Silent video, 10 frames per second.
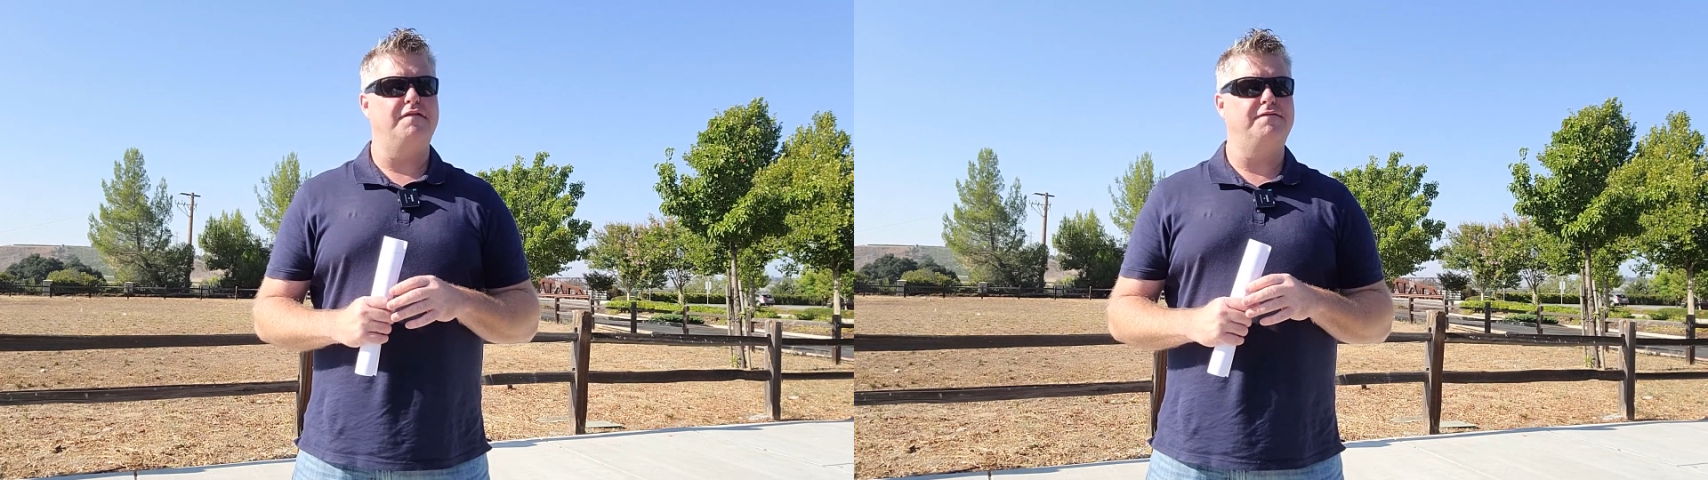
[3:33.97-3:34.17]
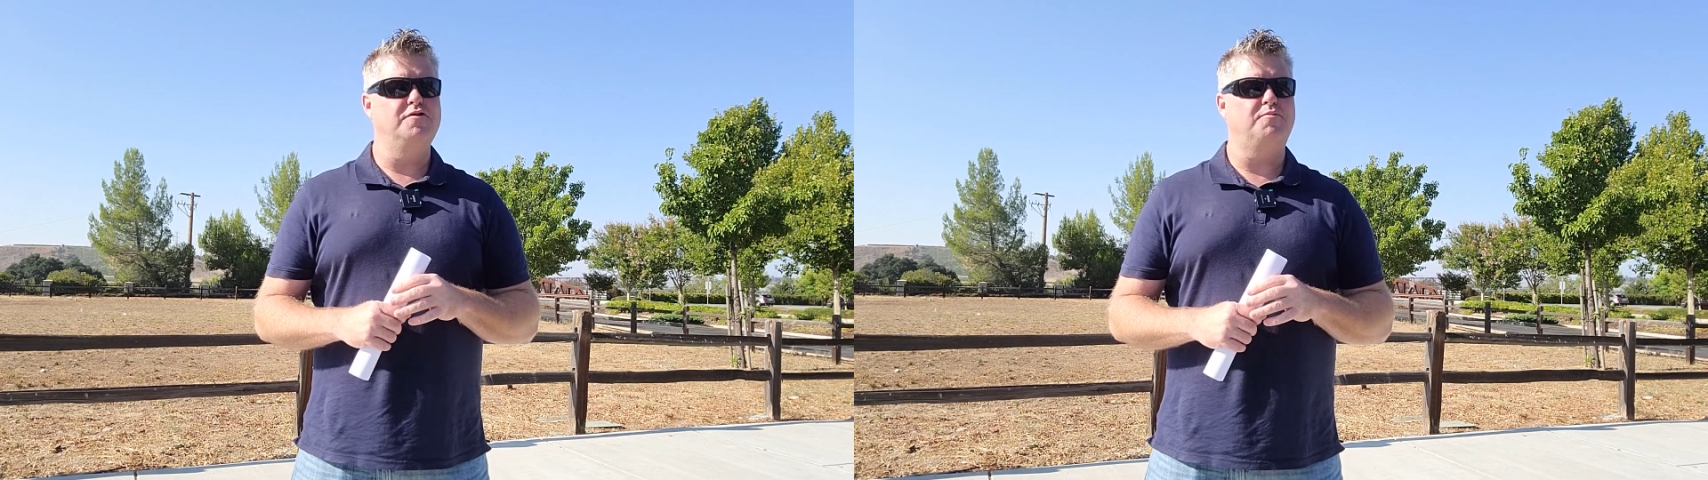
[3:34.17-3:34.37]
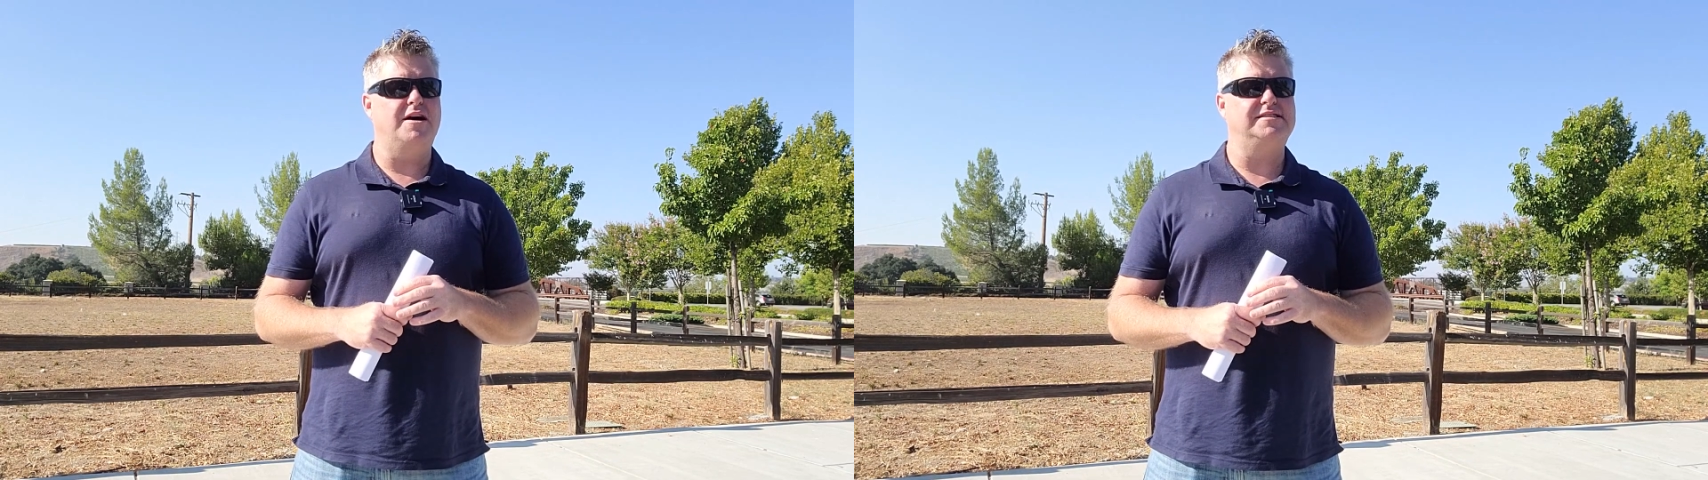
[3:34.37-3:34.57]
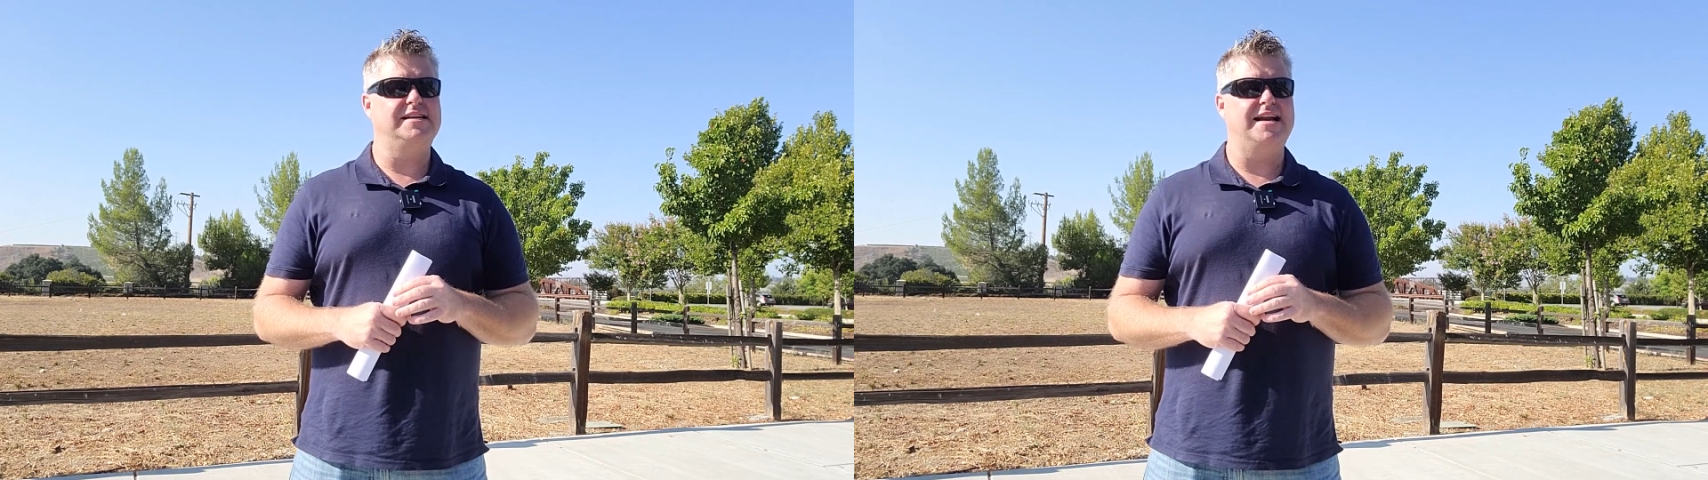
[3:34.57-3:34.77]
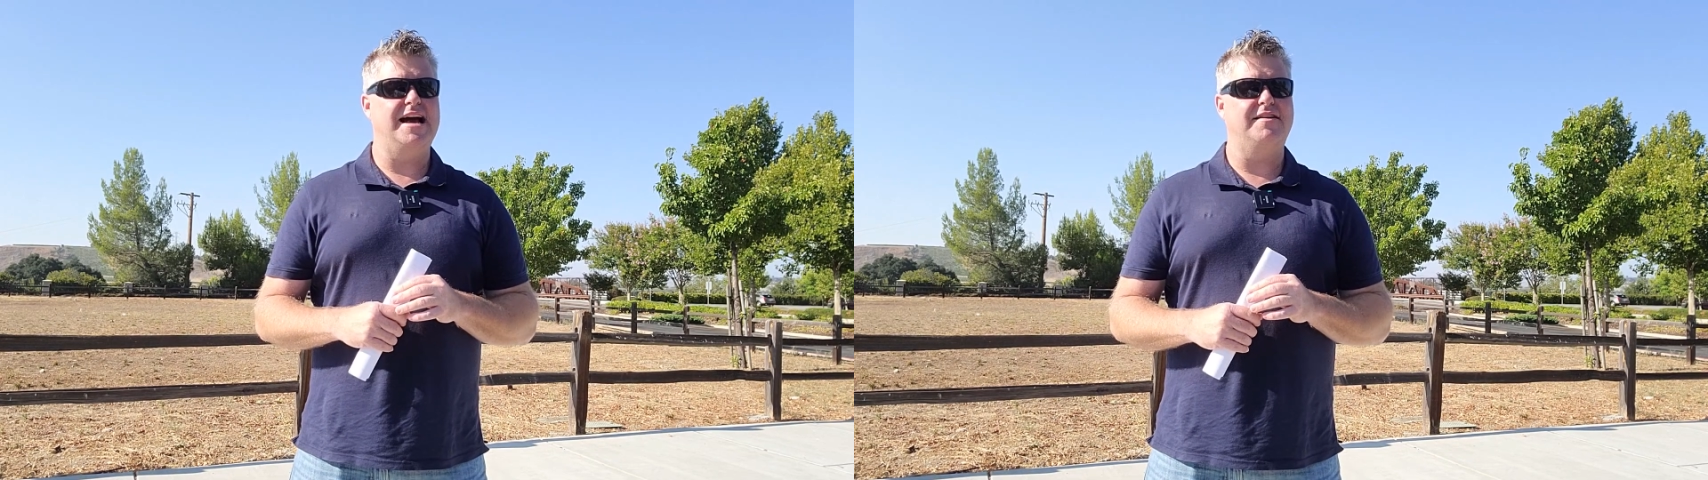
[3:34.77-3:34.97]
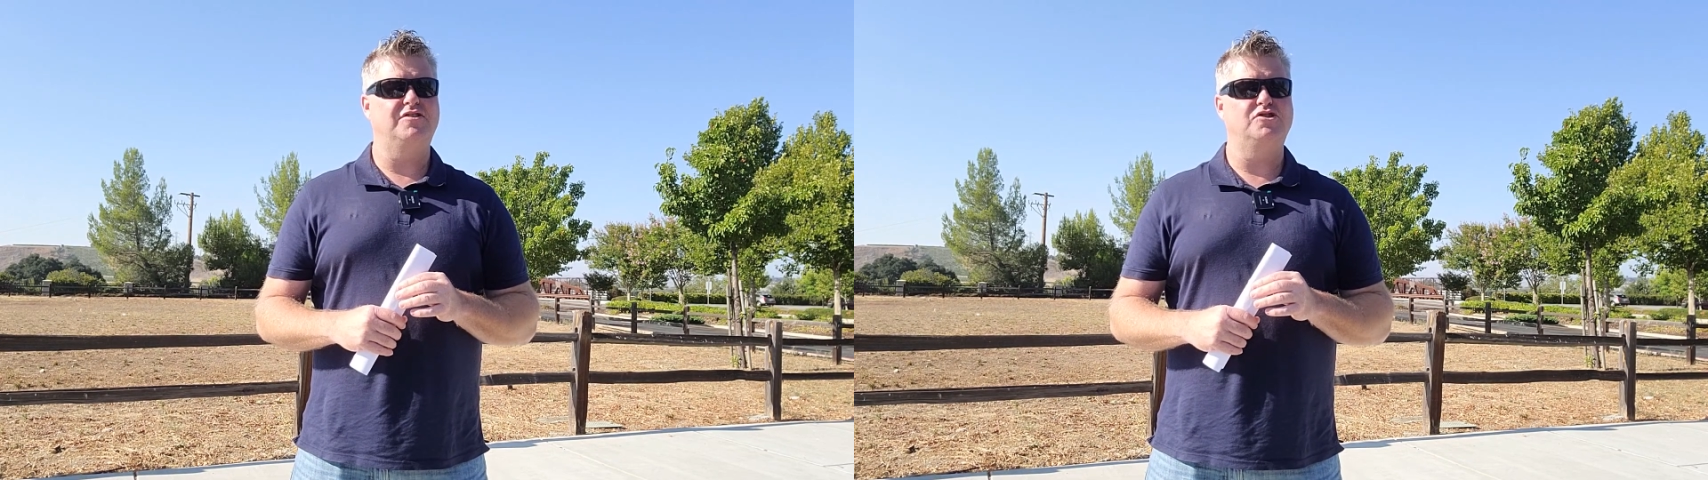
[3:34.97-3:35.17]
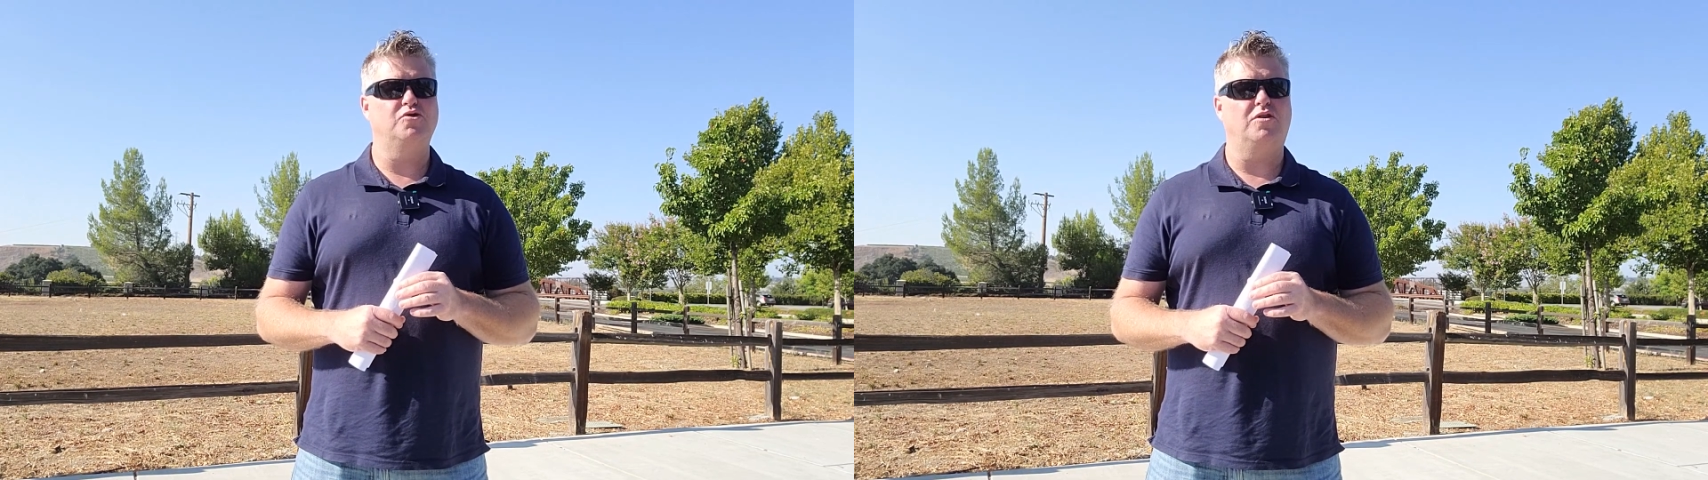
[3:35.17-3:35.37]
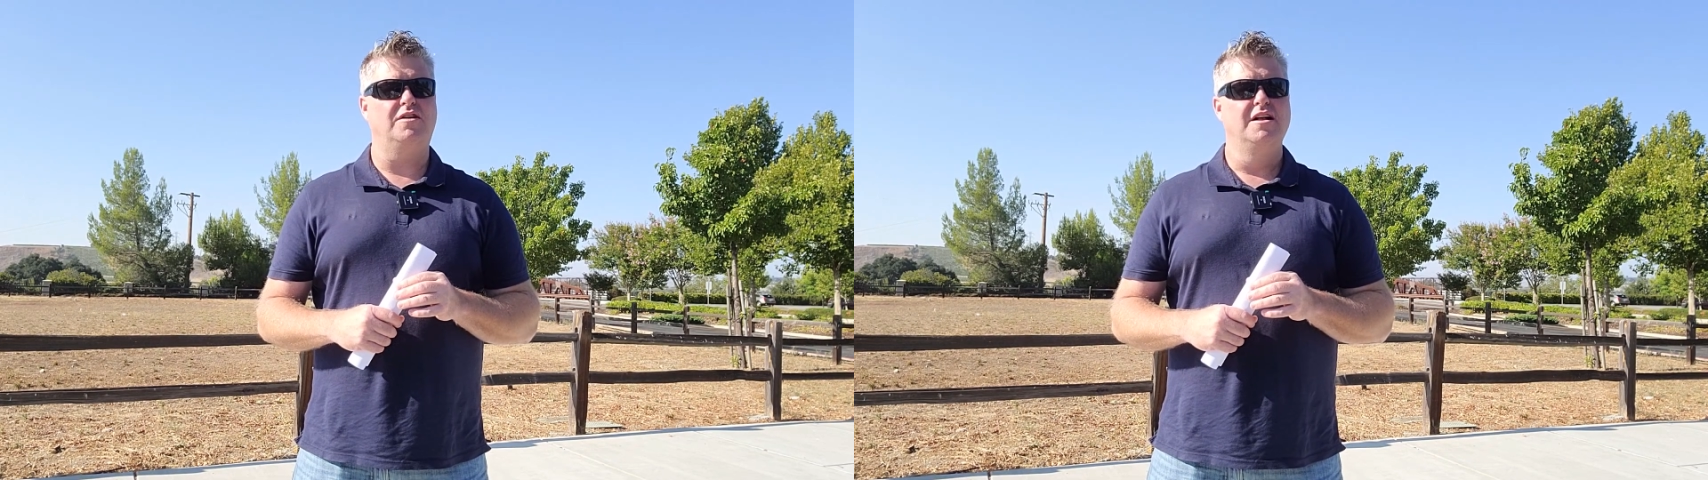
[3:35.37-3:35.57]
food prices getting out of
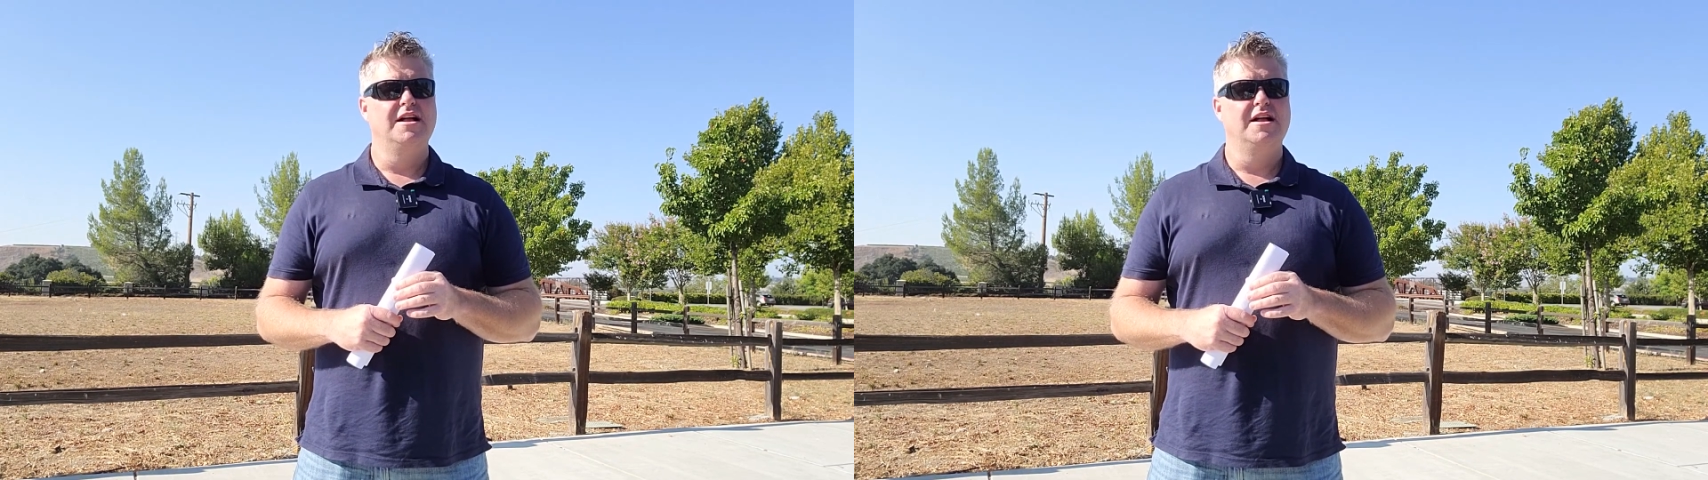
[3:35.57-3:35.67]
control,